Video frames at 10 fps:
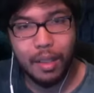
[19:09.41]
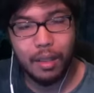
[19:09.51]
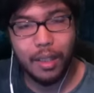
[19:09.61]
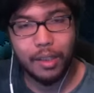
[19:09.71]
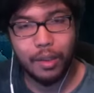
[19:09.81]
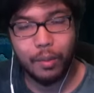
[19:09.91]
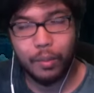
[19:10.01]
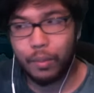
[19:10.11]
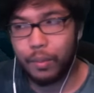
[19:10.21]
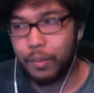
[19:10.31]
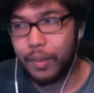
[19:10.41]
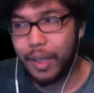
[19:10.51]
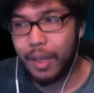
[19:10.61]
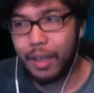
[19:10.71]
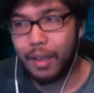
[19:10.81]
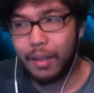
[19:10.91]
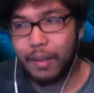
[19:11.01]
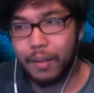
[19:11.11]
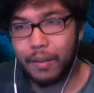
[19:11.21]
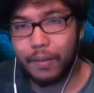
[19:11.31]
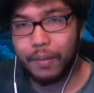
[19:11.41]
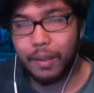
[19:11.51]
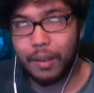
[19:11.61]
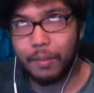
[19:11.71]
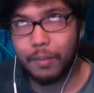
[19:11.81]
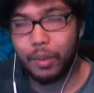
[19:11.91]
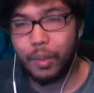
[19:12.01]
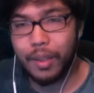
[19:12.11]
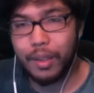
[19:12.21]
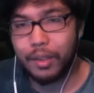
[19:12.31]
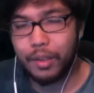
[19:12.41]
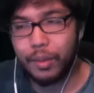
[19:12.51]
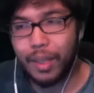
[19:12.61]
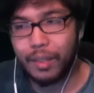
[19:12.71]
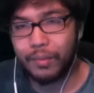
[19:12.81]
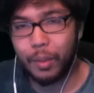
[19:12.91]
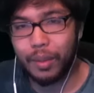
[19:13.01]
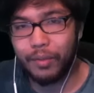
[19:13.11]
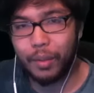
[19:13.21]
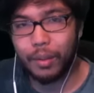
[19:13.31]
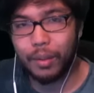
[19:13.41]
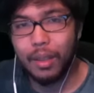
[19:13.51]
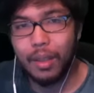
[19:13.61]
Okay, so we have 22 out of 24.